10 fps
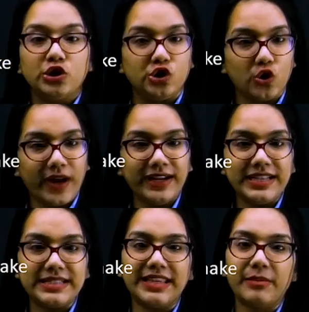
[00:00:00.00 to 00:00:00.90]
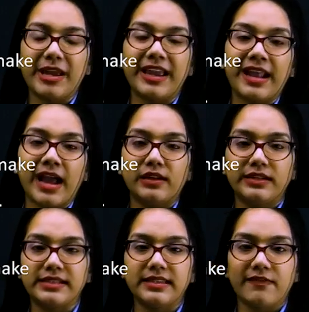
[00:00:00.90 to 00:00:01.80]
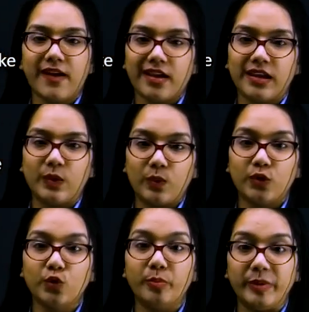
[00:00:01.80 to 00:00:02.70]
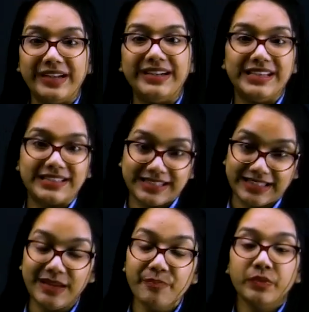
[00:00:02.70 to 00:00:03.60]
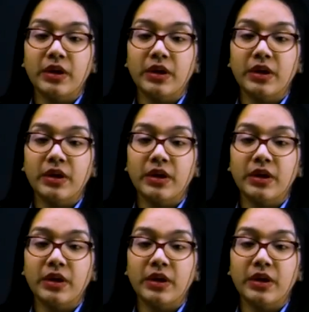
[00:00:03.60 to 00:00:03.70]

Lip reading: join DC, make an angle DCY equal to BDC.